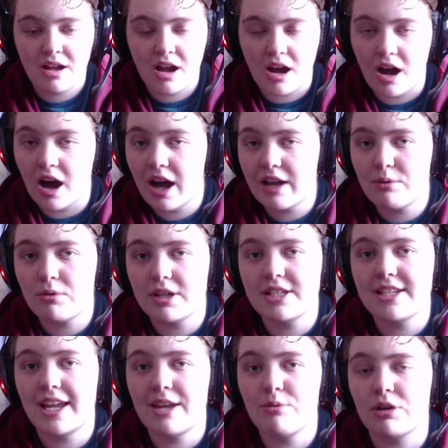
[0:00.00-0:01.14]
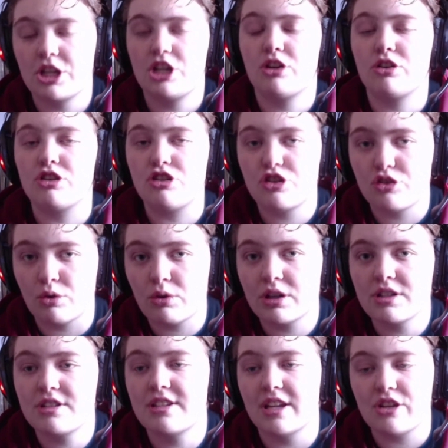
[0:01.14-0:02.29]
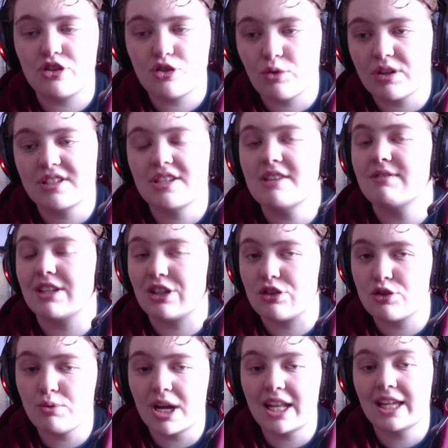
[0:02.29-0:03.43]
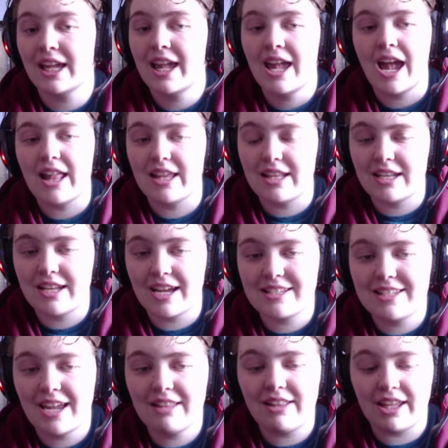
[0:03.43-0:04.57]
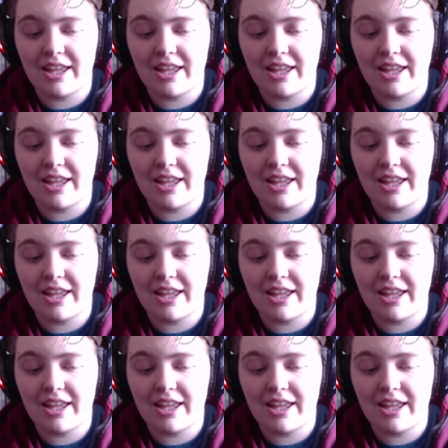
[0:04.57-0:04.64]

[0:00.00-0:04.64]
hot one day where you're in shorts and short sleeves and you're sweating. And then the next day, like